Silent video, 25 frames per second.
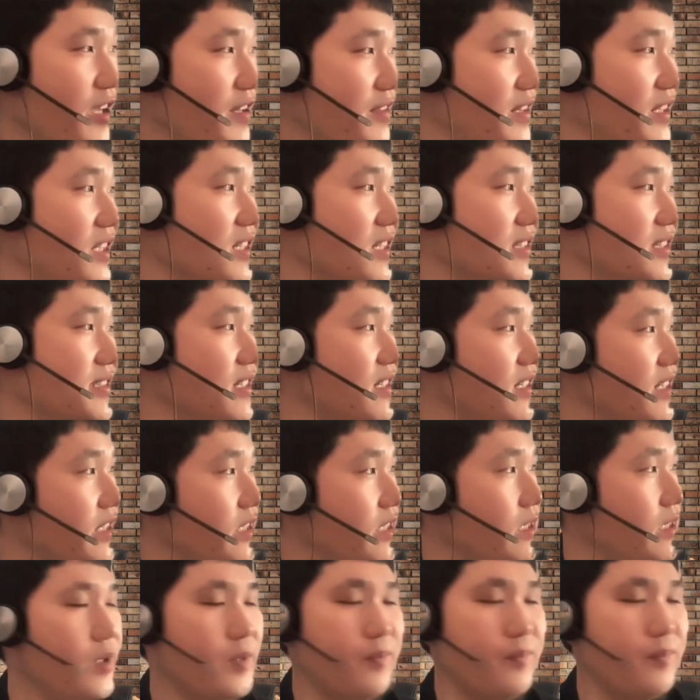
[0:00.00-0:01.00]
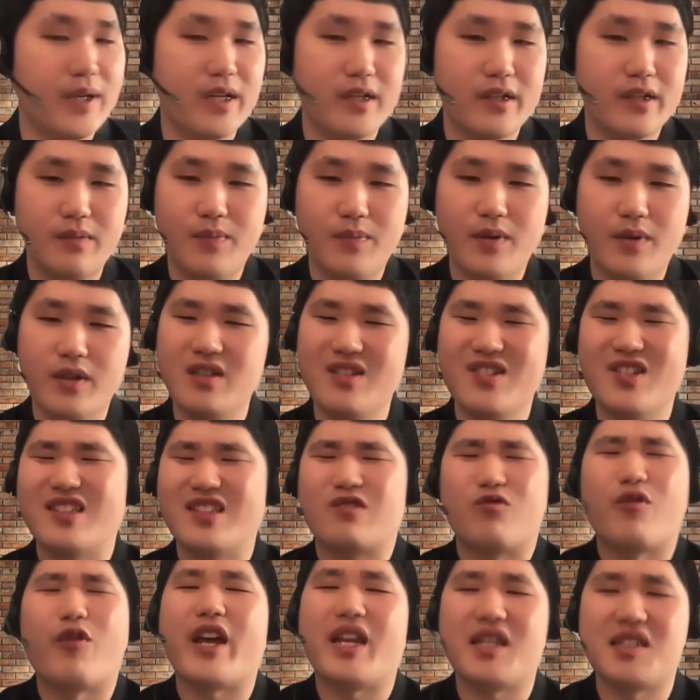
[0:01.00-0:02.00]
think it's a little bit better. But it just
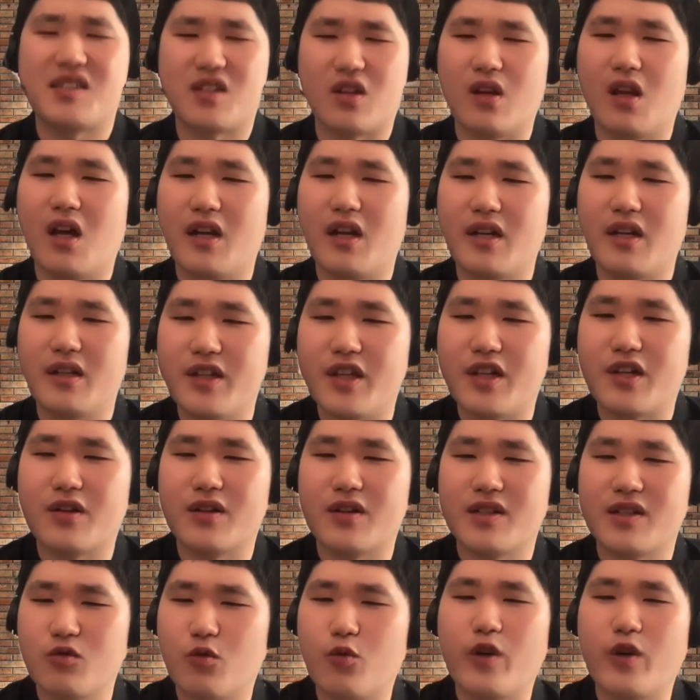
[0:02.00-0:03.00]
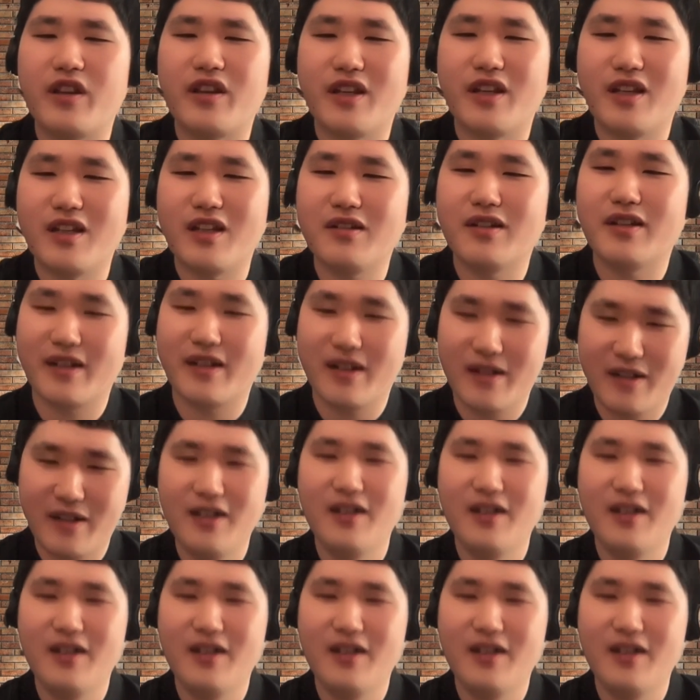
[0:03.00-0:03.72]
rains a lot in here and it's windy. Yeah.